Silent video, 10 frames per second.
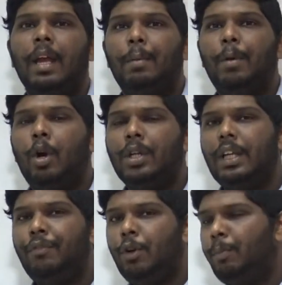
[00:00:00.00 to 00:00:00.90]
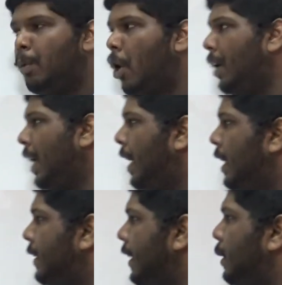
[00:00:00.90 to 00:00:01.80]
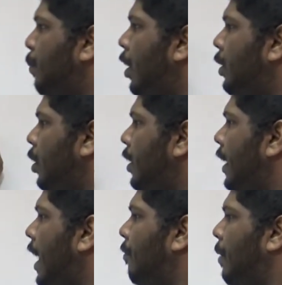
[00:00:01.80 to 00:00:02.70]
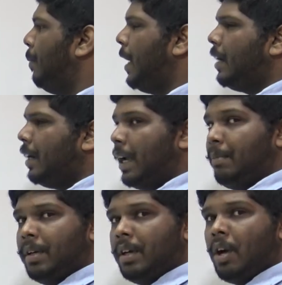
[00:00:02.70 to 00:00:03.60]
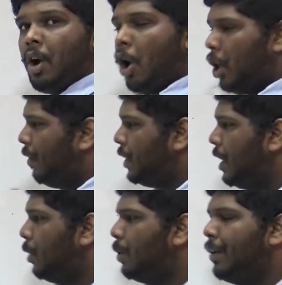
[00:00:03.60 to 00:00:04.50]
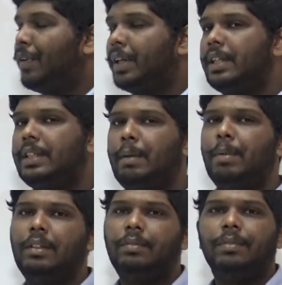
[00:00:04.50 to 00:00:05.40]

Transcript: because if you plot any 6 points on the graph at a time, always you have to refer this table.